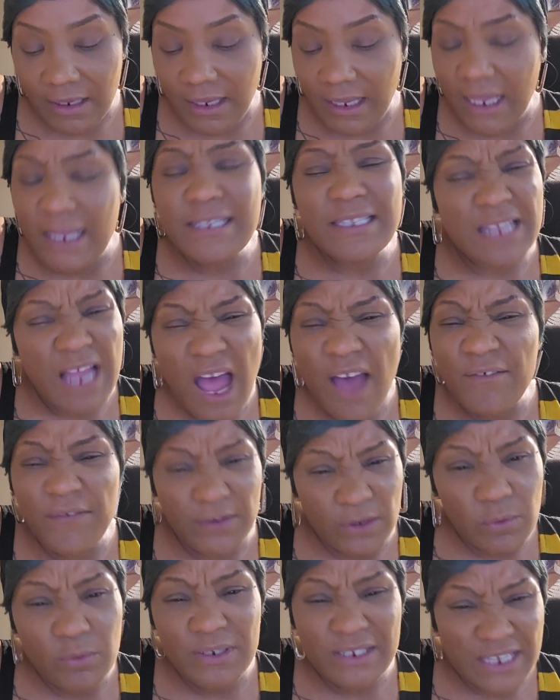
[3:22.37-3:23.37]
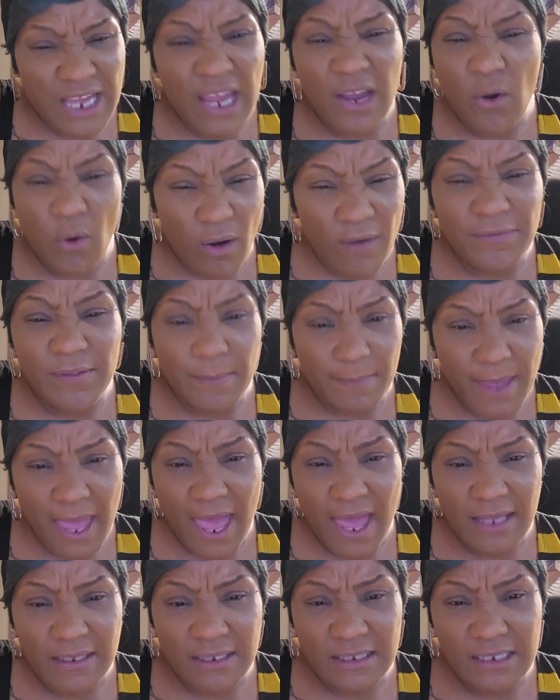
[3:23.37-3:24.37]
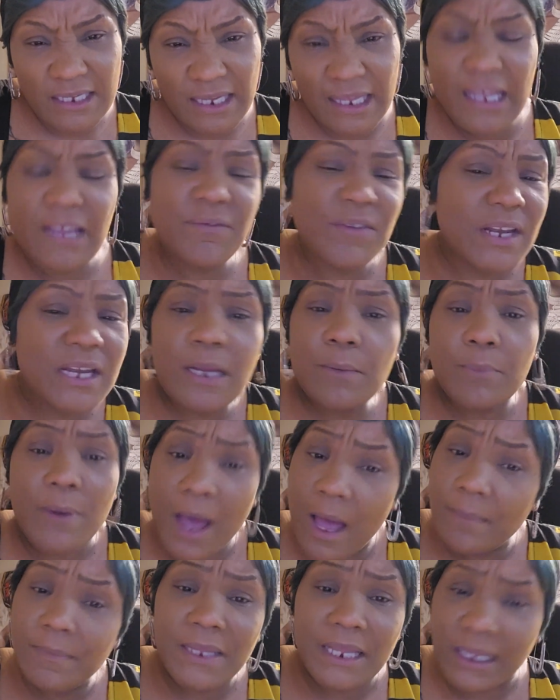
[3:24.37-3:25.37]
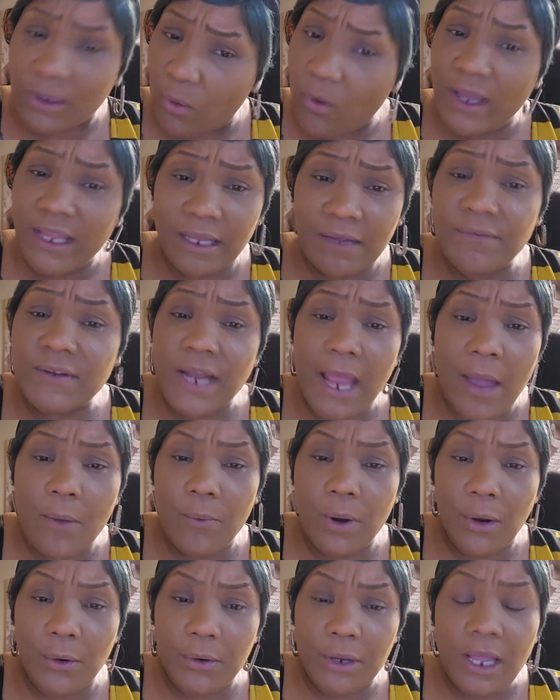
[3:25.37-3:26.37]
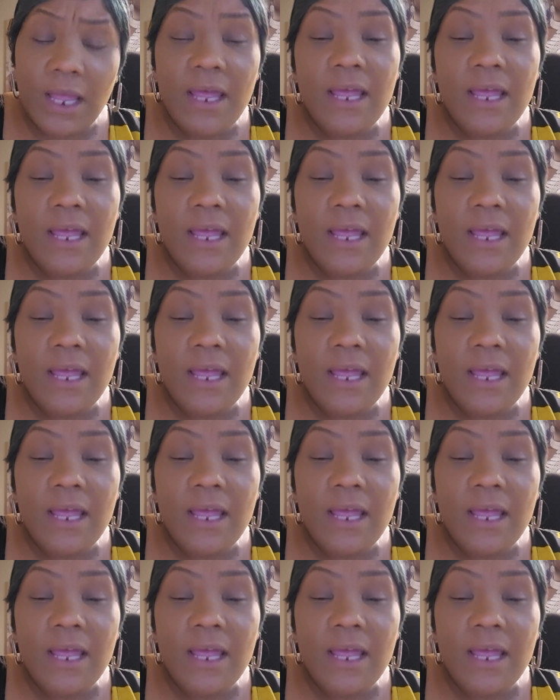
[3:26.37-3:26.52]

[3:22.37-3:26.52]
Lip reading: it's time for you to take off the mask, even in public or even at work.